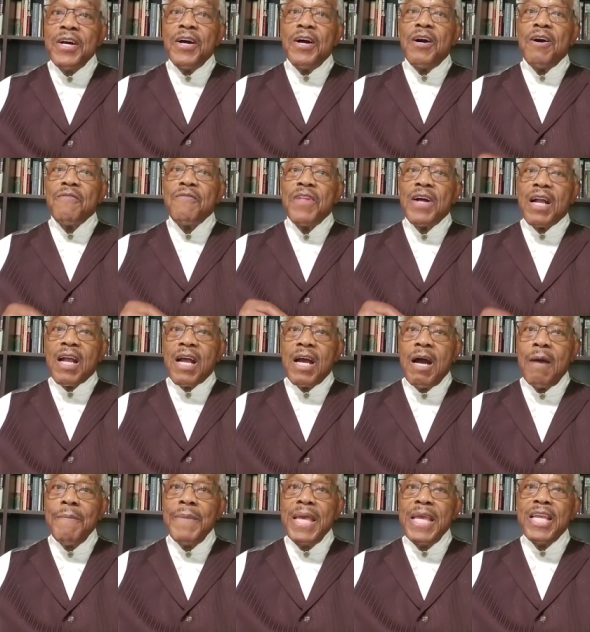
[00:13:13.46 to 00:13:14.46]
of the
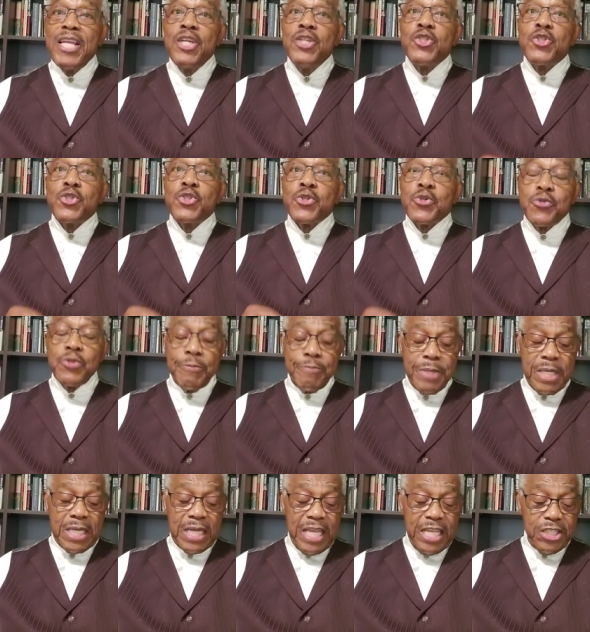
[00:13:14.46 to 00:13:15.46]
coming
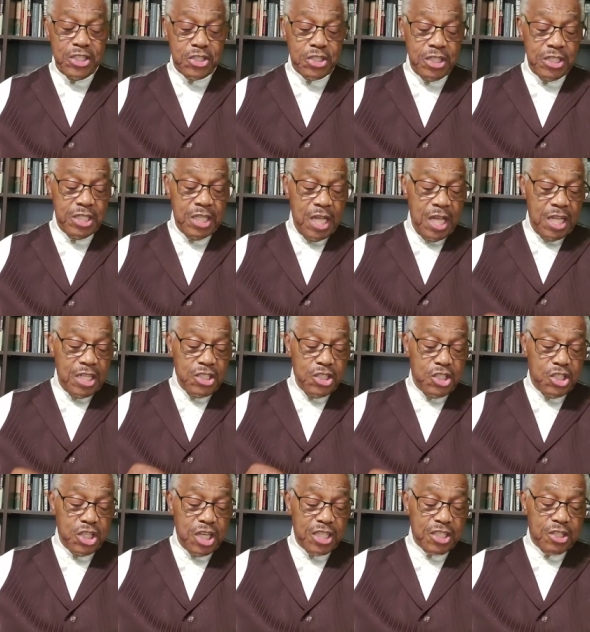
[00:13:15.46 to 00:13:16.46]
tribulation
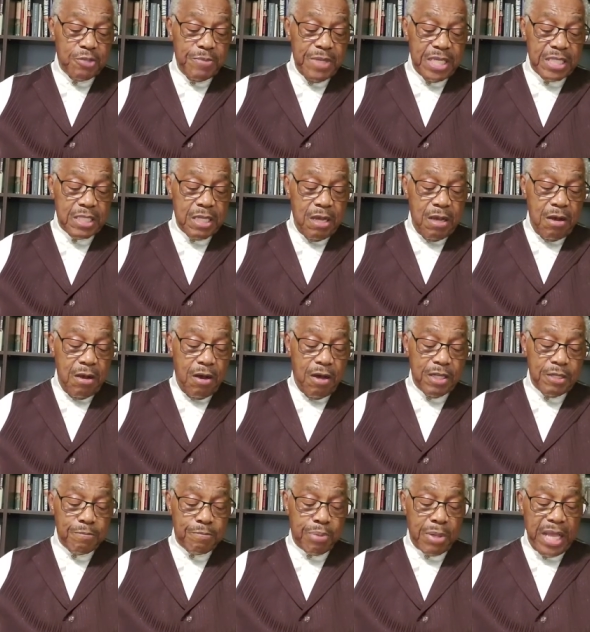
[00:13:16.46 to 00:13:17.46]
judgment
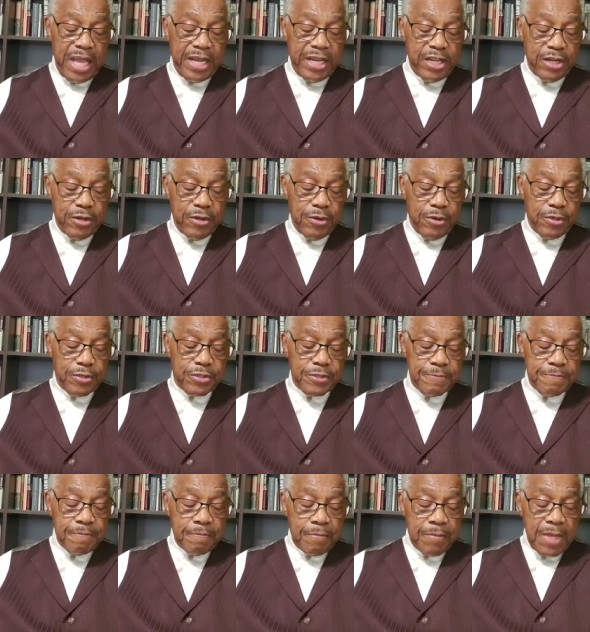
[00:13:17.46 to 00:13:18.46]
on planet Earth.
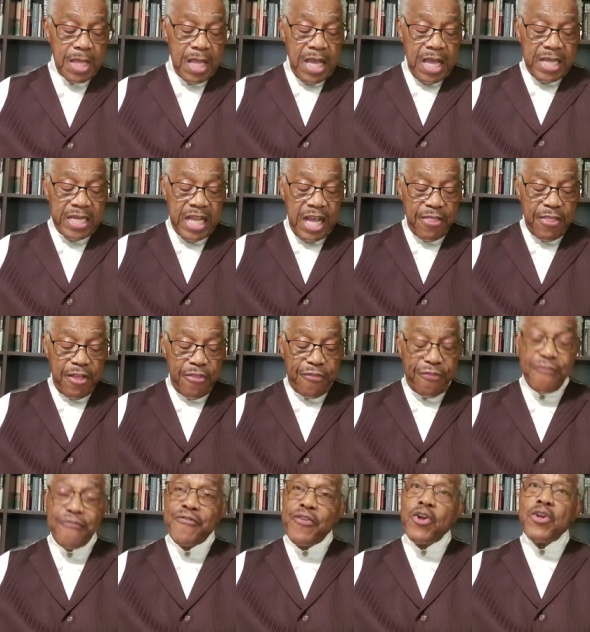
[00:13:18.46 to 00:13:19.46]
Now, the
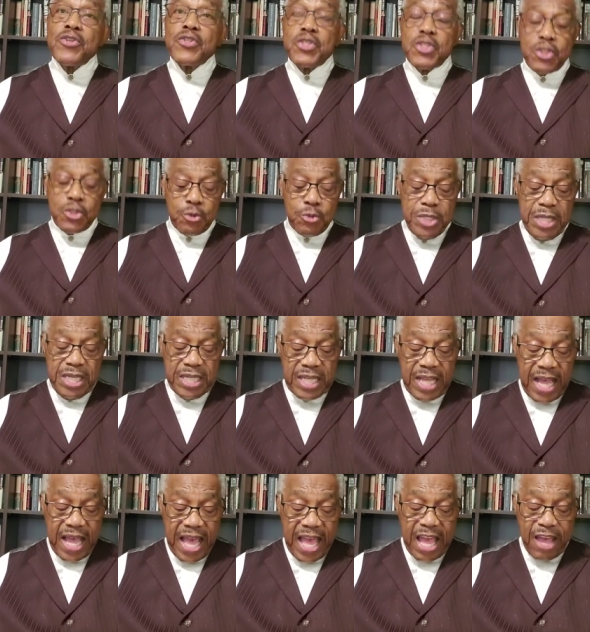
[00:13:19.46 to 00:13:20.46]
first three and a
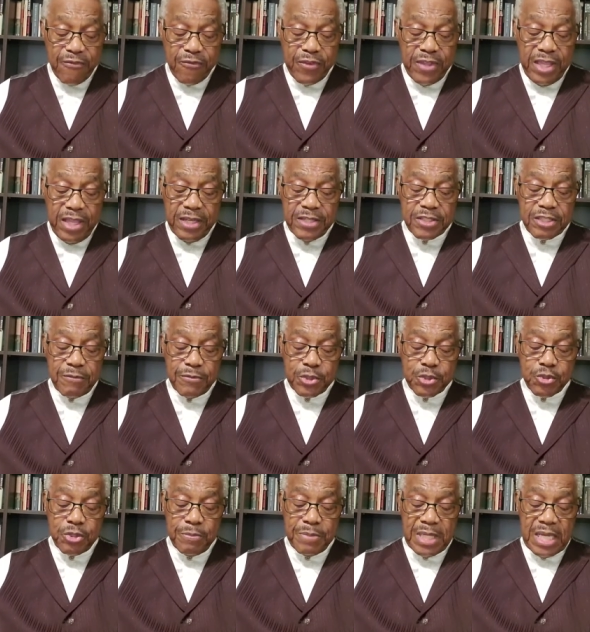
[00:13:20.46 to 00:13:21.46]
half years of the
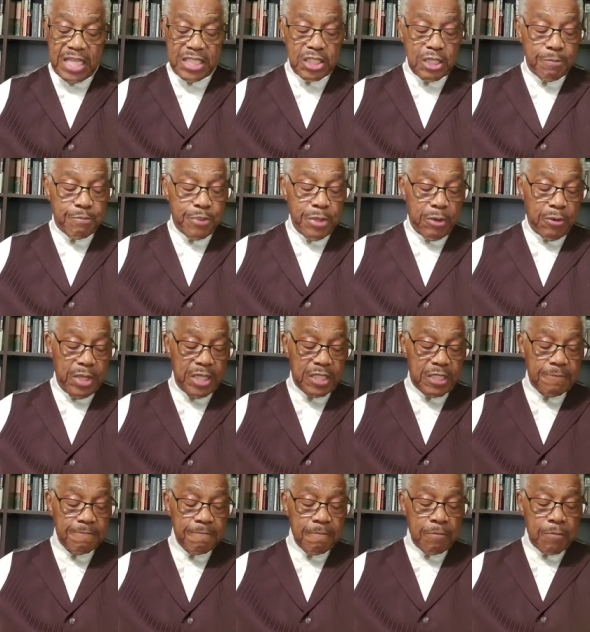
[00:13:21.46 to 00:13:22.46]
tribulation period,
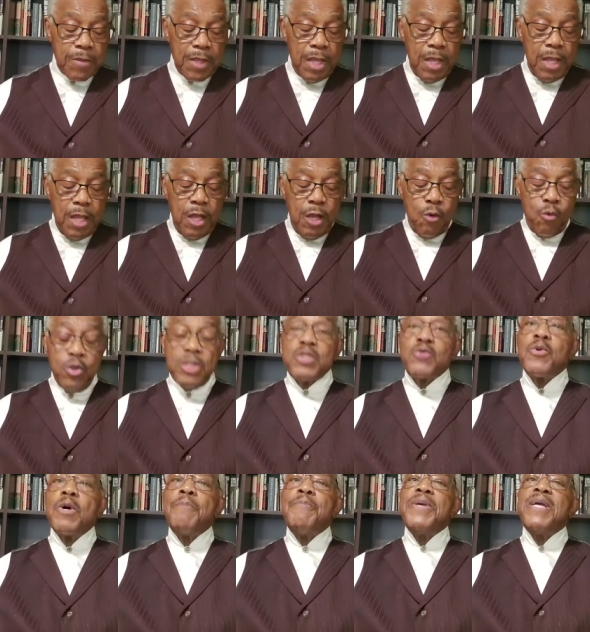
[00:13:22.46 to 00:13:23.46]
which
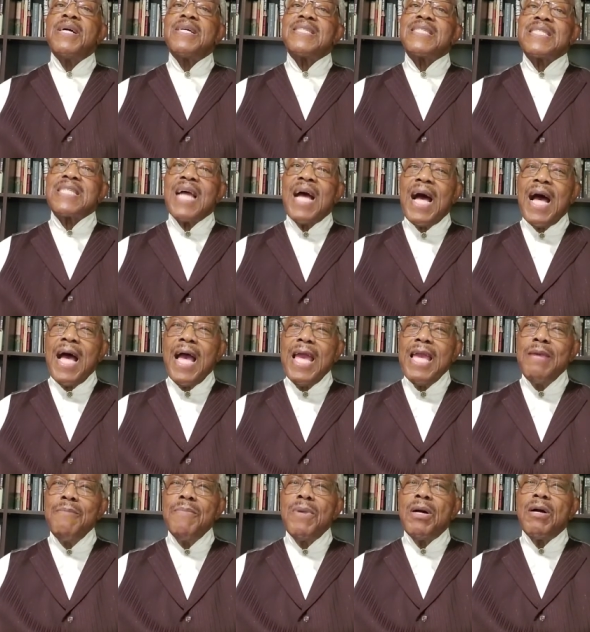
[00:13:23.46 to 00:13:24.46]
will be a
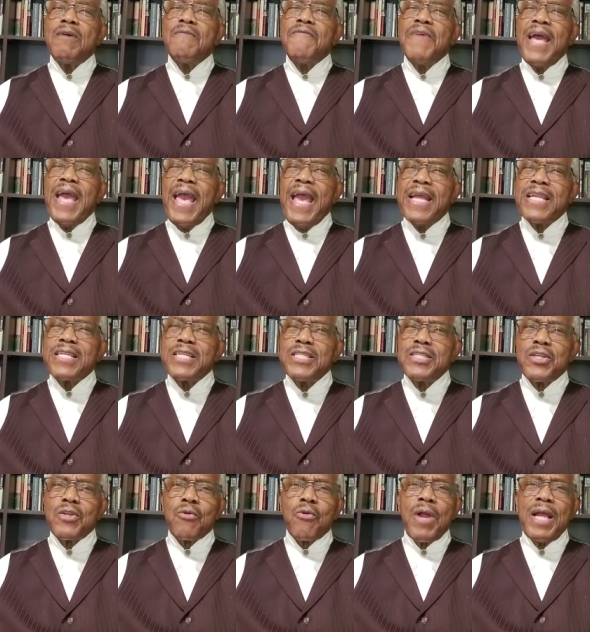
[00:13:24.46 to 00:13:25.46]
time of
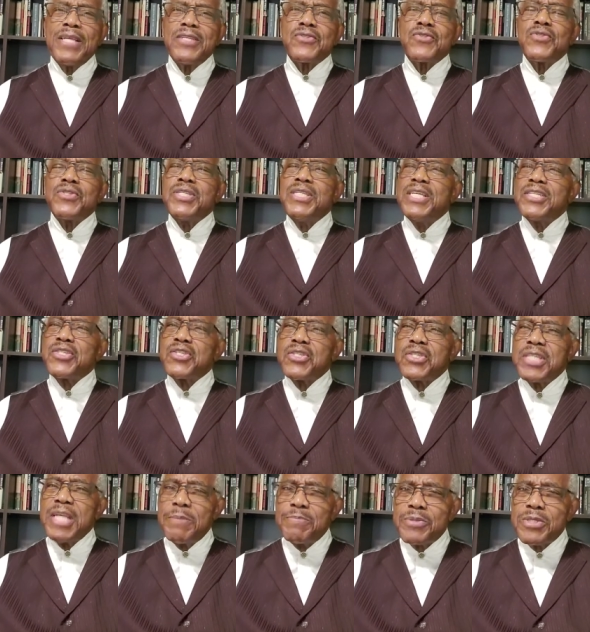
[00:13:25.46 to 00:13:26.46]
Antichrist
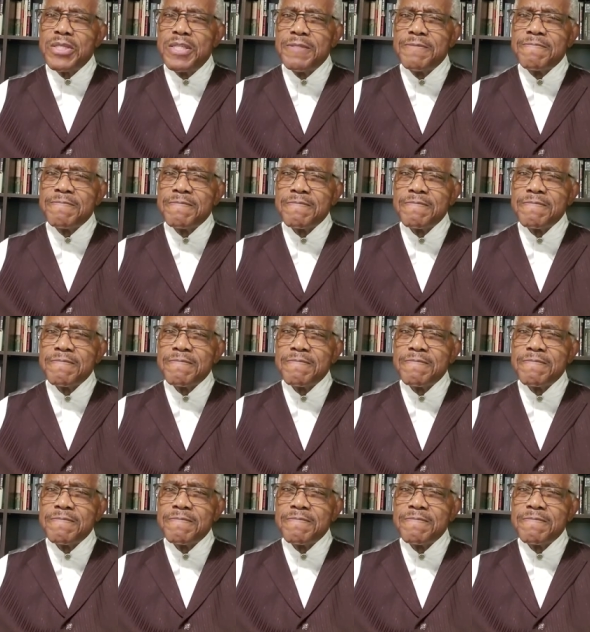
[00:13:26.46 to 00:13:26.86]
deception,